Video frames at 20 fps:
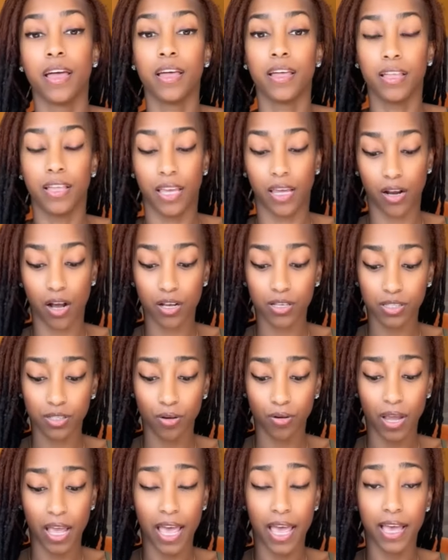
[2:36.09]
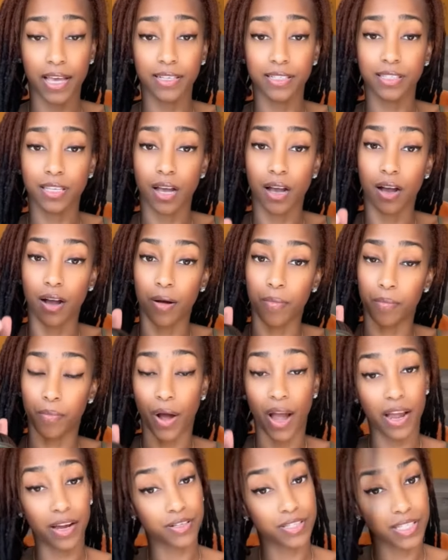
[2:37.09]
It also has
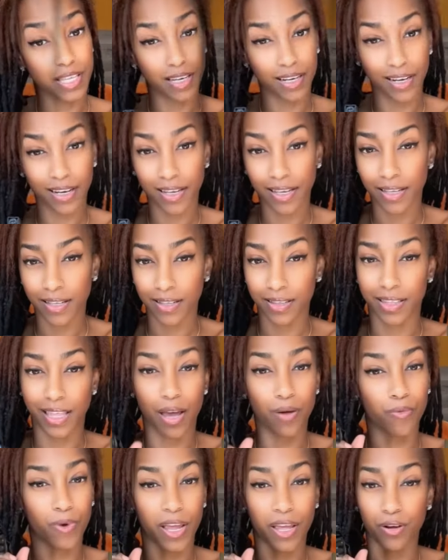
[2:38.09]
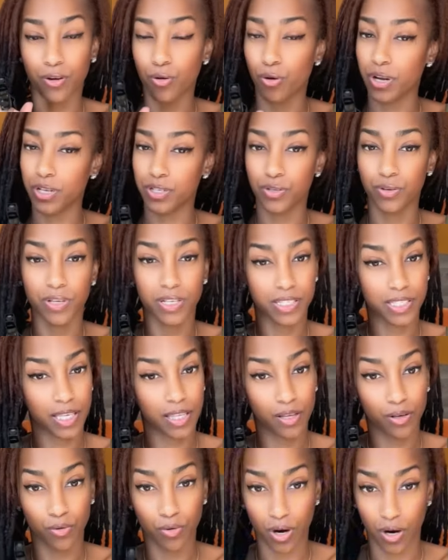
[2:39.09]
biotin in it. That way, of course, you can see
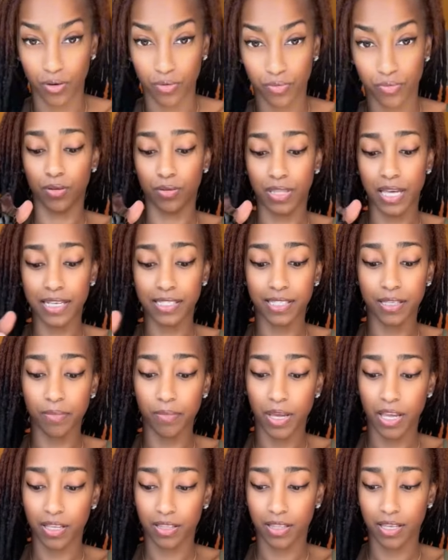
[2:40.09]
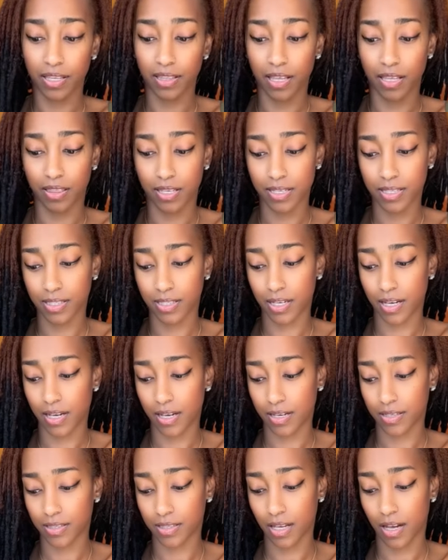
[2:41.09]
the growth. So that's the main thing that this
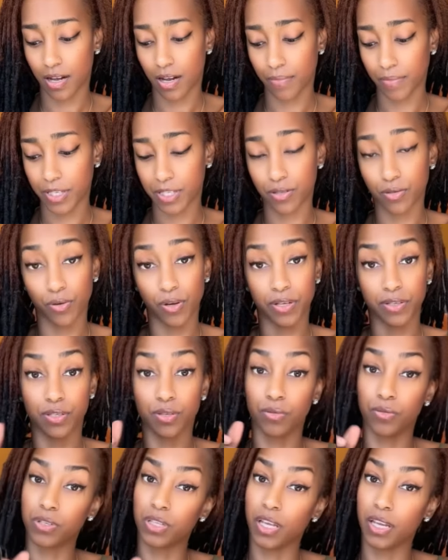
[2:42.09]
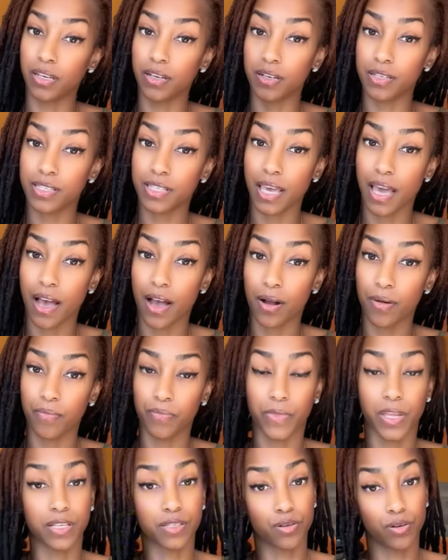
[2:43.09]
does. It's going to clean your scalp.
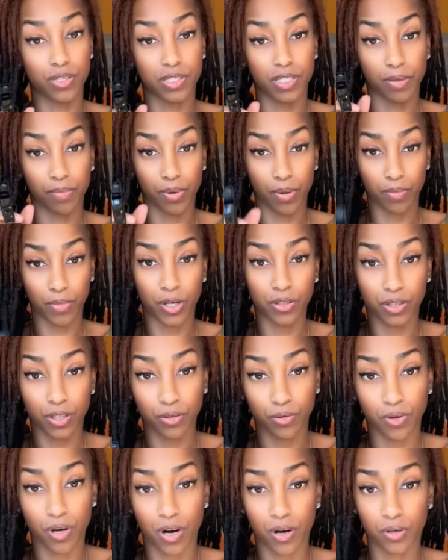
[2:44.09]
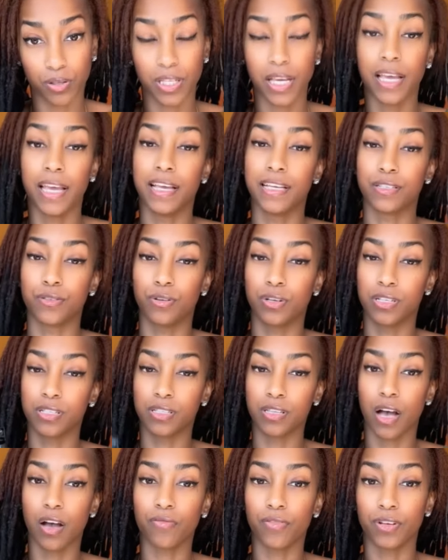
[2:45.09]
It's going to promote the growth. It's going to
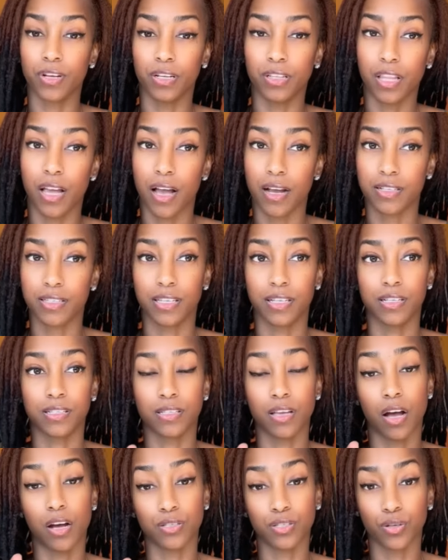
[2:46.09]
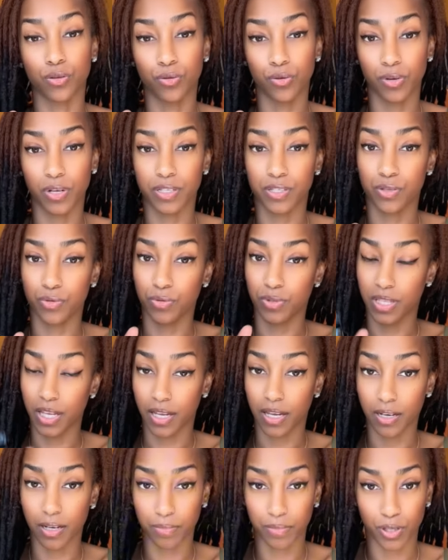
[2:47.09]
soften your locks, and it's also going to
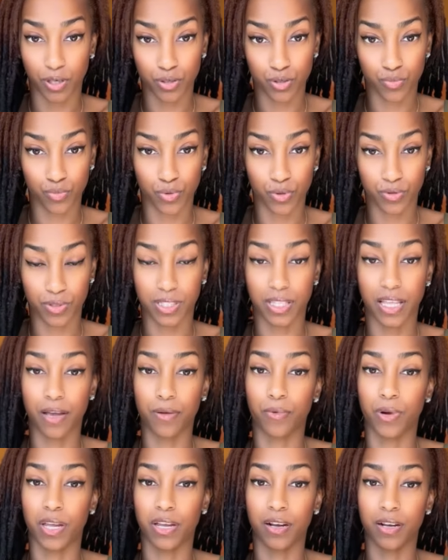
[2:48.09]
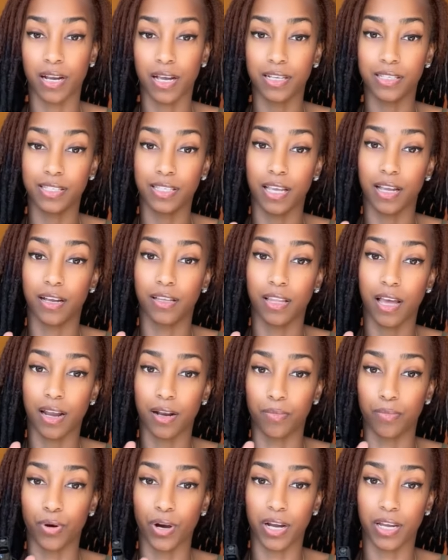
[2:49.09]
thicken up those roots. That way, you're not seeing a lot
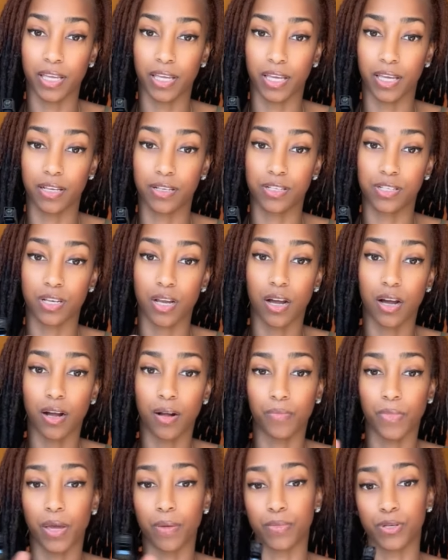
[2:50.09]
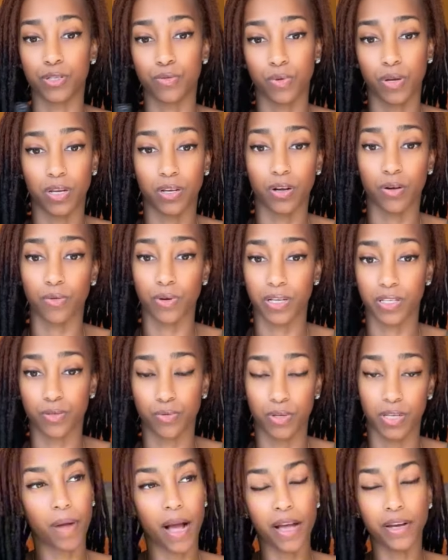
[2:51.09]
of breakage in between your
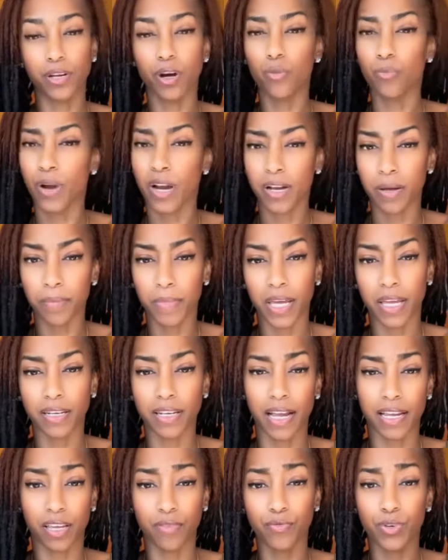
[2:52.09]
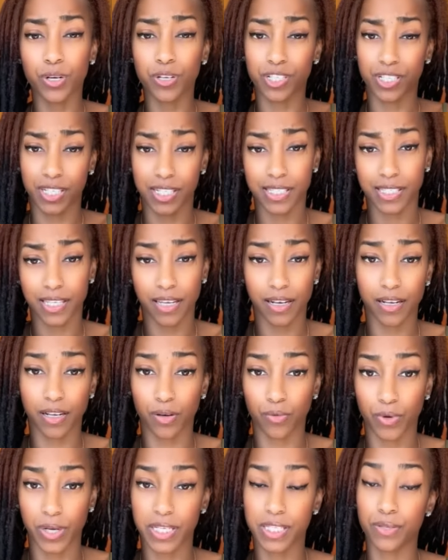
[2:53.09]
retwist. I don't recommend, like, if you're just getting
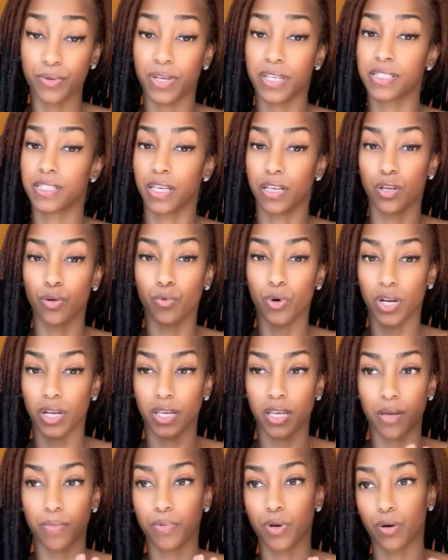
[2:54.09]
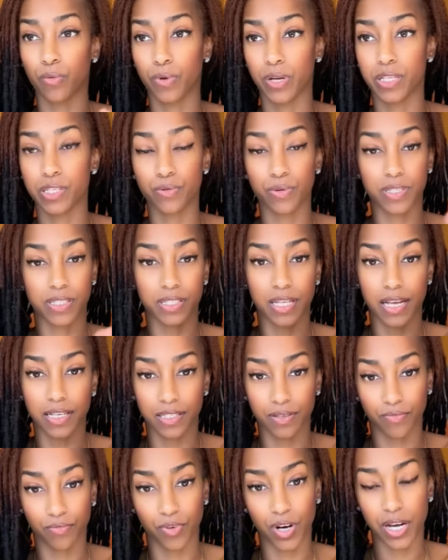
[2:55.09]
a retwist and you want to keep your retwist nice
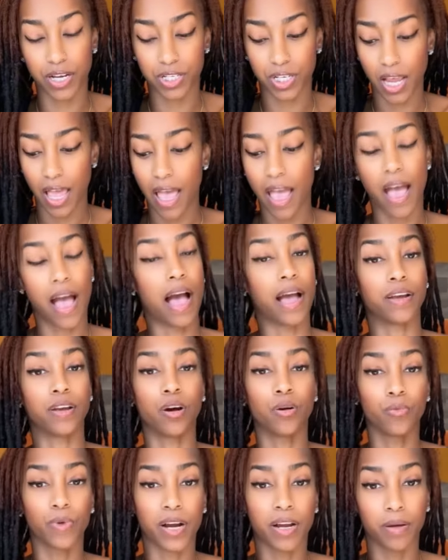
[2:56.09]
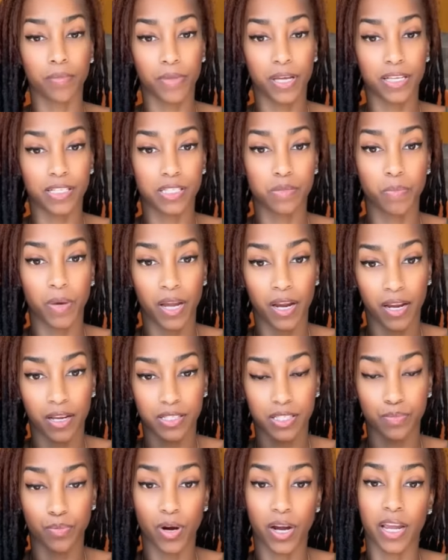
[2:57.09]
and fresh, I don't recommend
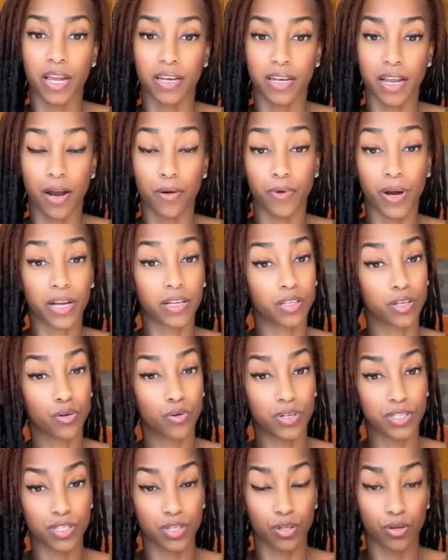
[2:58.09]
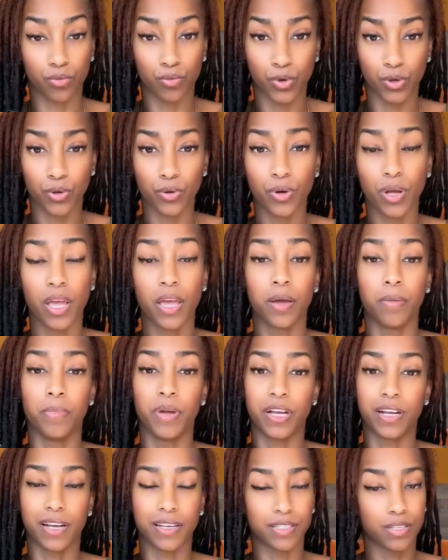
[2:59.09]
spraying directly onto the root,
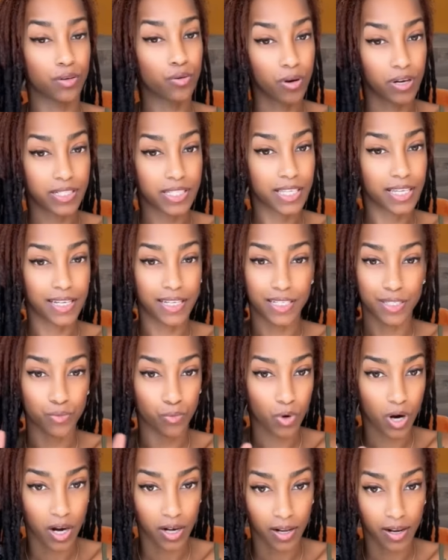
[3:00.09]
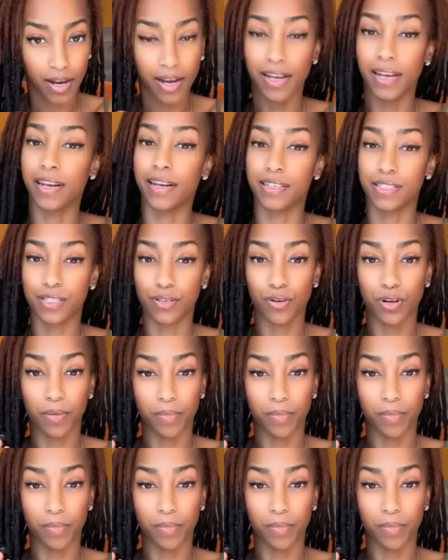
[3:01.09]
because, of course, it is water and it is going to